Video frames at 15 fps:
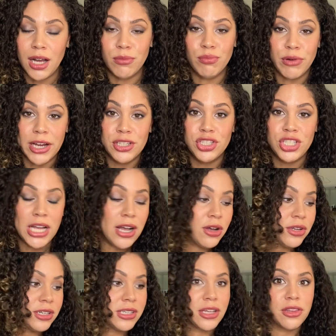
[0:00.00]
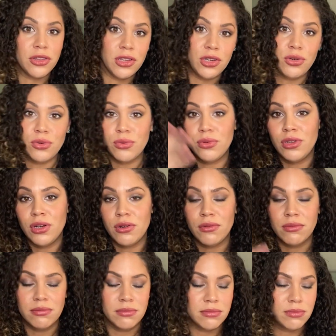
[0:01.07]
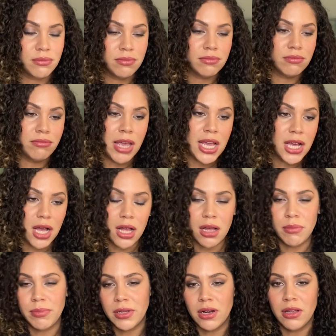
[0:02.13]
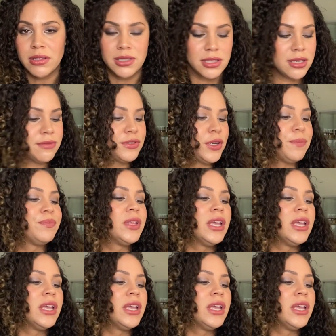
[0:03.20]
branched out, and they do, you know, makeup and all this stuff. So